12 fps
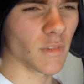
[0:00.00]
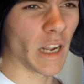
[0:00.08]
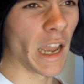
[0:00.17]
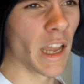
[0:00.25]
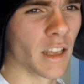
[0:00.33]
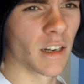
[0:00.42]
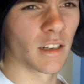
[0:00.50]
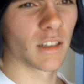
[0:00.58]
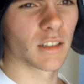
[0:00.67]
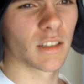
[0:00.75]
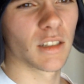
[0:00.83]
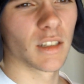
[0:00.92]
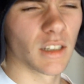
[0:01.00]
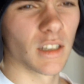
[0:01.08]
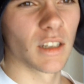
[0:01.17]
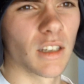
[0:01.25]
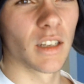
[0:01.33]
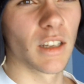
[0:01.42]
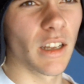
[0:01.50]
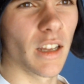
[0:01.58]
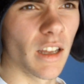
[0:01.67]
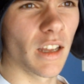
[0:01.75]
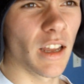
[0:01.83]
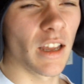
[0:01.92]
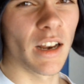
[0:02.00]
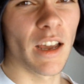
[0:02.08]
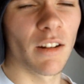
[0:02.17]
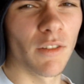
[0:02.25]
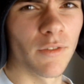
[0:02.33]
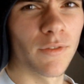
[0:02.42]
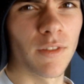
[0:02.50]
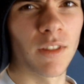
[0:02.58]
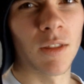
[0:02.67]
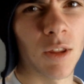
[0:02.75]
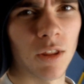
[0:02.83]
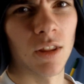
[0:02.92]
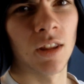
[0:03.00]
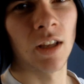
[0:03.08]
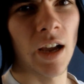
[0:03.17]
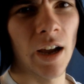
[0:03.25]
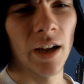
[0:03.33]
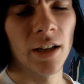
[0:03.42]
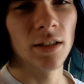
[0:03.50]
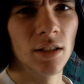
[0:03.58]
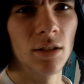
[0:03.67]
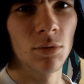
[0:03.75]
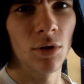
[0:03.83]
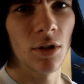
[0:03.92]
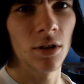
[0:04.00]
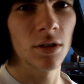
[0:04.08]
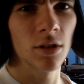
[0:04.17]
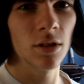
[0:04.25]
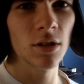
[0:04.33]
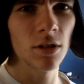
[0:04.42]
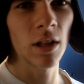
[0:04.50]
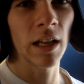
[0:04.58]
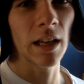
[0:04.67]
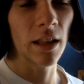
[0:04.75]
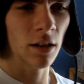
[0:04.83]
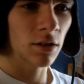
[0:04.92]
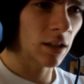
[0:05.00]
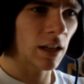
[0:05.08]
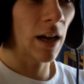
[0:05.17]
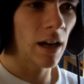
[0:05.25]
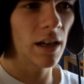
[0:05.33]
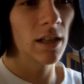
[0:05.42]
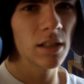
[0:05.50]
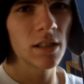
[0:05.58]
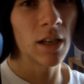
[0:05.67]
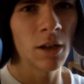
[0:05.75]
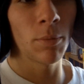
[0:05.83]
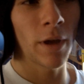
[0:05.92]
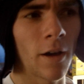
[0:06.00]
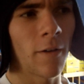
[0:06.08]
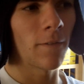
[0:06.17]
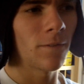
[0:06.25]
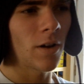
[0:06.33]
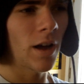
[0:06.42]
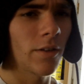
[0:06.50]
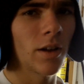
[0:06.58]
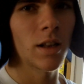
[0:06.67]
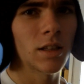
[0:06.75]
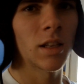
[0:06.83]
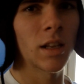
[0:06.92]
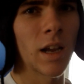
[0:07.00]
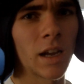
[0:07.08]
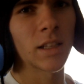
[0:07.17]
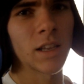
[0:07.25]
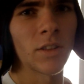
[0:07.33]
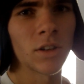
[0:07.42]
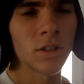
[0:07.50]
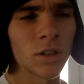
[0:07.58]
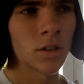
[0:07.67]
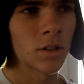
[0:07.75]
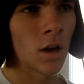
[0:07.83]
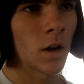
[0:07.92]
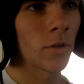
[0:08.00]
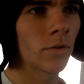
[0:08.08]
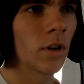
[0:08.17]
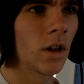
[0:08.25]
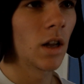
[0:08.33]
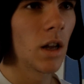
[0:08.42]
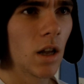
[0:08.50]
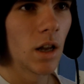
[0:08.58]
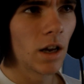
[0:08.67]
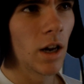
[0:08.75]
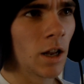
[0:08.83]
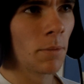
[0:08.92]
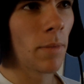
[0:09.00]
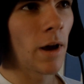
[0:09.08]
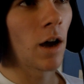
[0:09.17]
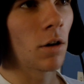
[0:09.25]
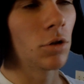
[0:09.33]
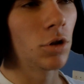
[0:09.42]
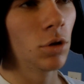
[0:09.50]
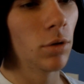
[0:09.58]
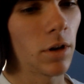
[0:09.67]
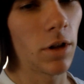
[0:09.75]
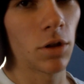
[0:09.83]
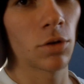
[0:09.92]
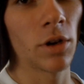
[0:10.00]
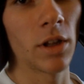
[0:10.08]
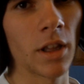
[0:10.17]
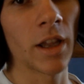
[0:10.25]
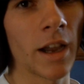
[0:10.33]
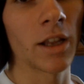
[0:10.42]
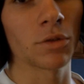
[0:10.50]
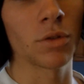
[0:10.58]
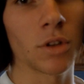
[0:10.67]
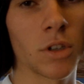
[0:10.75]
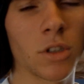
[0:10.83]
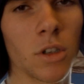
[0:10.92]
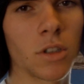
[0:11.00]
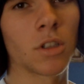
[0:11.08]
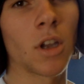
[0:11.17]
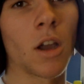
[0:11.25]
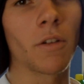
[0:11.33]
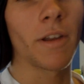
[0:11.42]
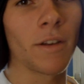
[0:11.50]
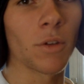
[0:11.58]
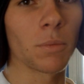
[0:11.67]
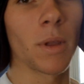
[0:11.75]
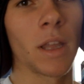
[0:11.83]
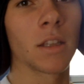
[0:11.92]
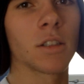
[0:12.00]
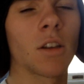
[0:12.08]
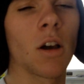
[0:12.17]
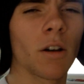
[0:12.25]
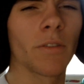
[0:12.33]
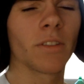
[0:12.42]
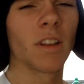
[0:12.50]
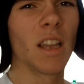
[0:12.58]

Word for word: and and out of the guys with their shirts like there's the guys and about five out of ten guys have their shirts off and about two out of three of the guys with their shirts off have their pants off